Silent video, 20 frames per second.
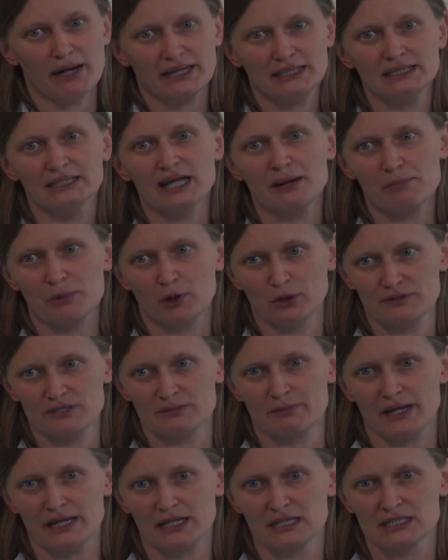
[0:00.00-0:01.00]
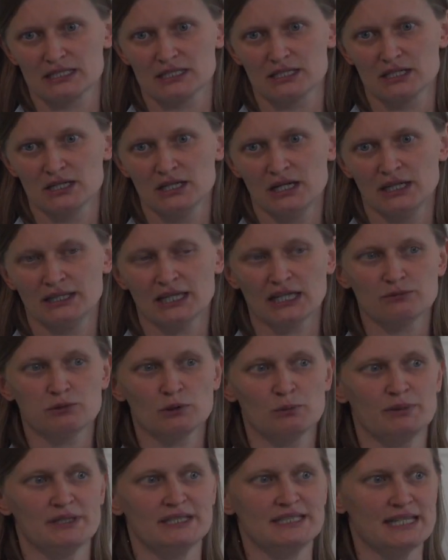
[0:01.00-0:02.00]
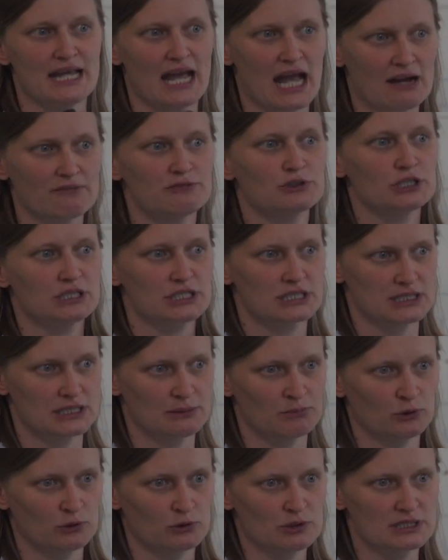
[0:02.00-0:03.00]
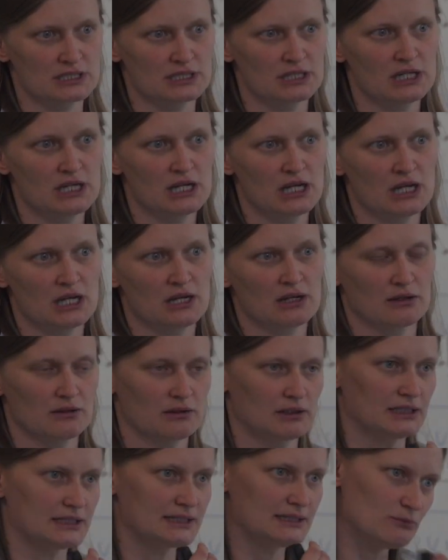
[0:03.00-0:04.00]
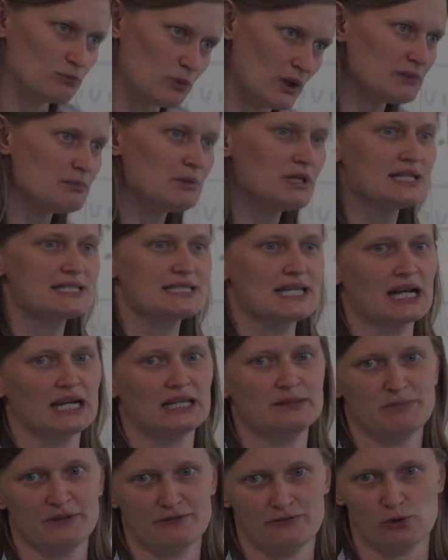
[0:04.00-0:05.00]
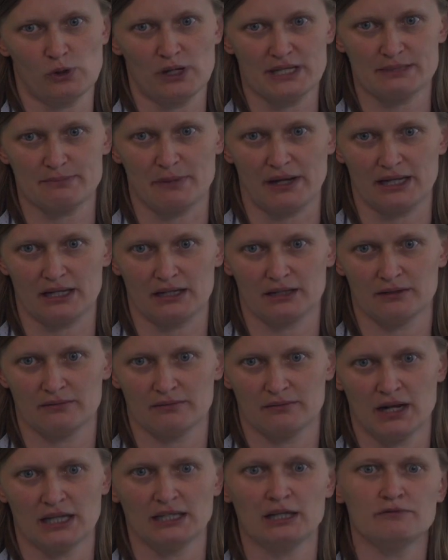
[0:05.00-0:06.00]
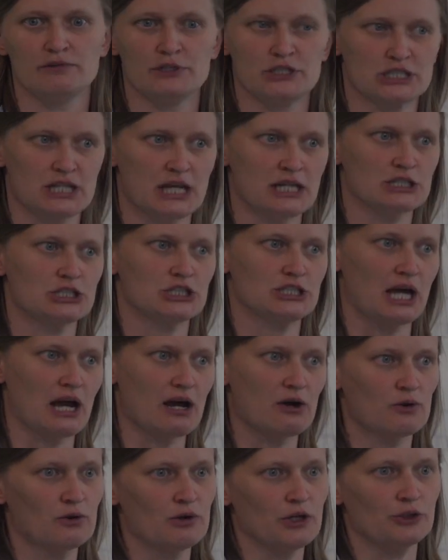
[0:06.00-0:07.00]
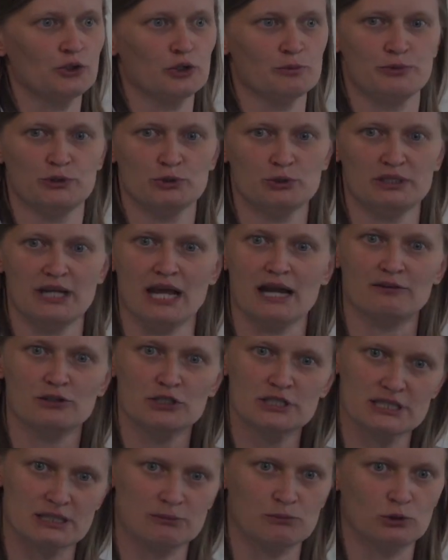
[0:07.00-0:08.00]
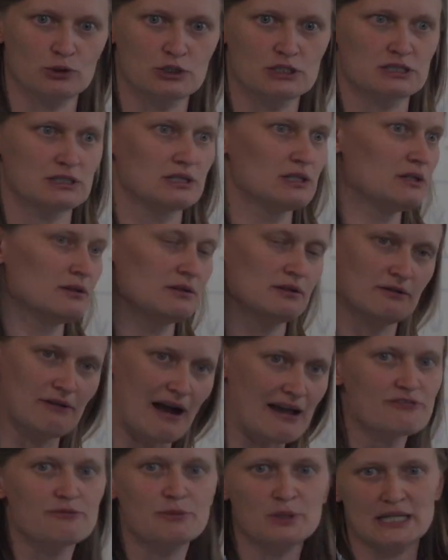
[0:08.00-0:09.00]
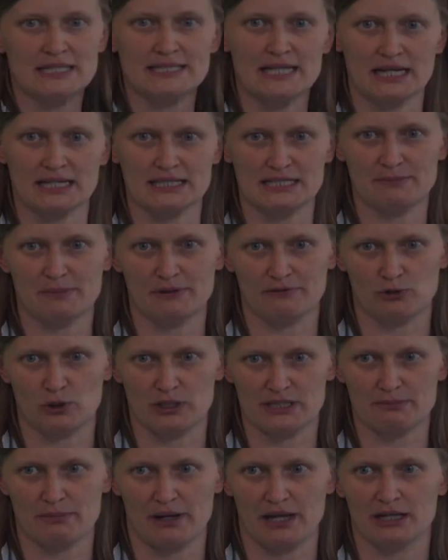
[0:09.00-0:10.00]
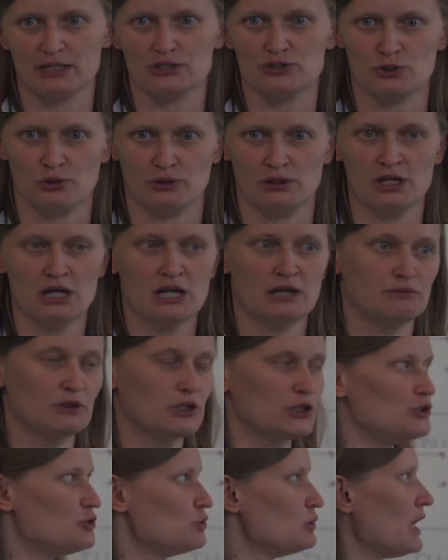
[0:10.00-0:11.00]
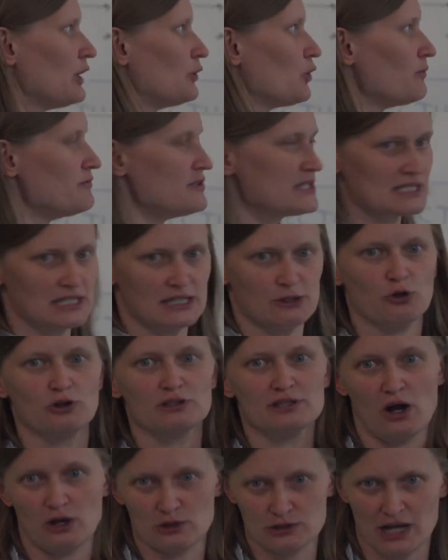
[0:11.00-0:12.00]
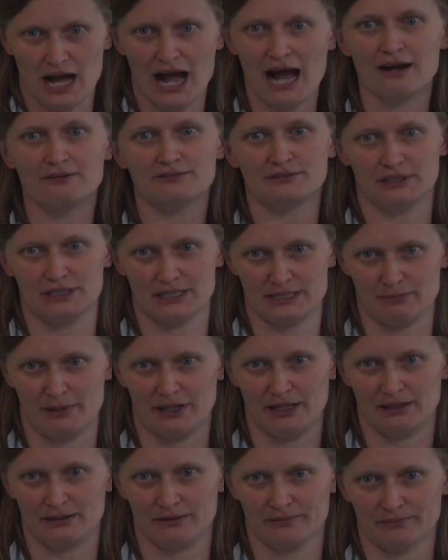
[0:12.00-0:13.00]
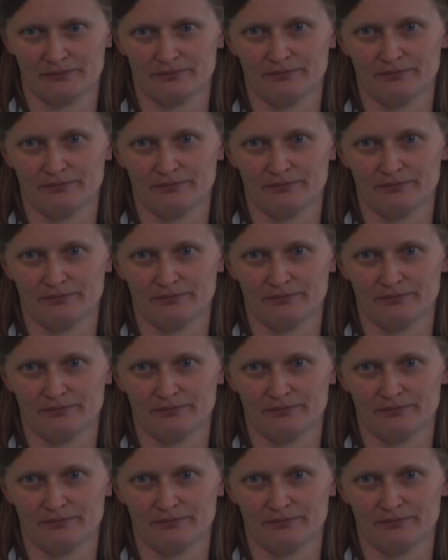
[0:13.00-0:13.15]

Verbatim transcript: by the number of spikes. That will be the average stimulus one millisecond before a spike. And then we change tau and compute the average stimulus five milliseconds before a spike and so on. We can do that obviously also after the spike.